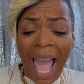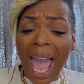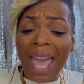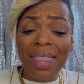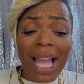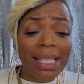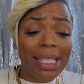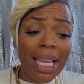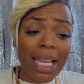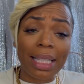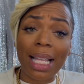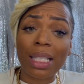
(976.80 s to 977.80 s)
And that's
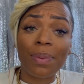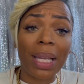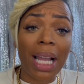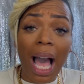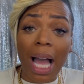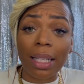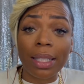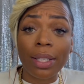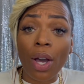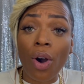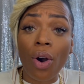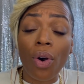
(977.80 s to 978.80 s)
it. That's what I got.
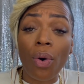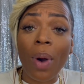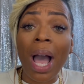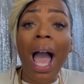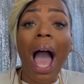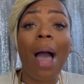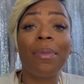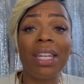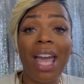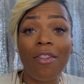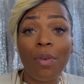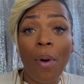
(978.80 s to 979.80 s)
So I'm going
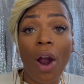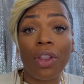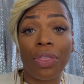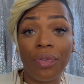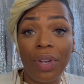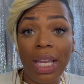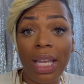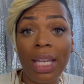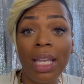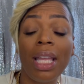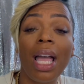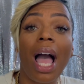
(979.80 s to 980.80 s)
to have a part
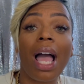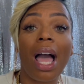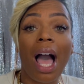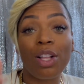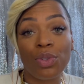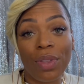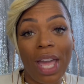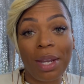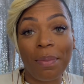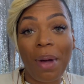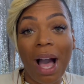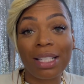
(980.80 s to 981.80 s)
3. I'll do that
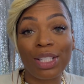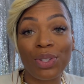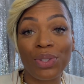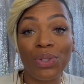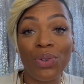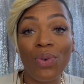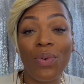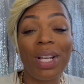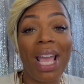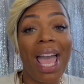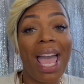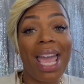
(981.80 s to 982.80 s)
unboxing
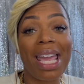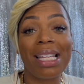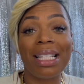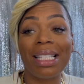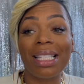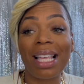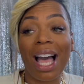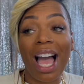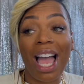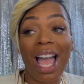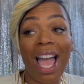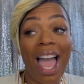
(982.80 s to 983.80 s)
soon. And
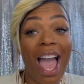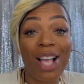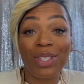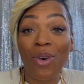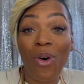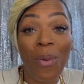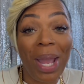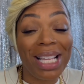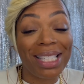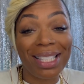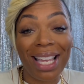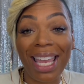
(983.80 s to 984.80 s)
as
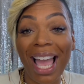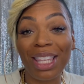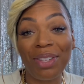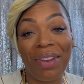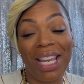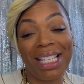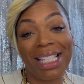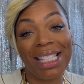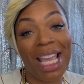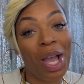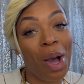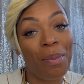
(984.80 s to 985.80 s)
always, stay elevated,
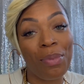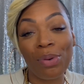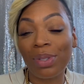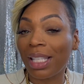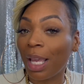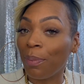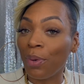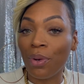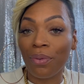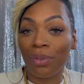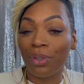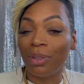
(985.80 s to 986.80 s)
stay humble, stay
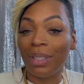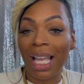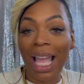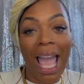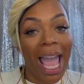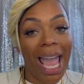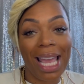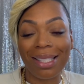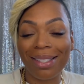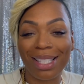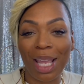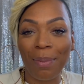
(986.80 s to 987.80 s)
beautiful,
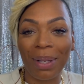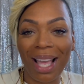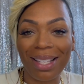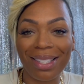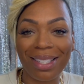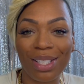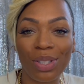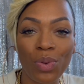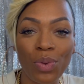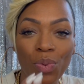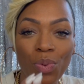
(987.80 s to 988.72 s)
and stay blessed.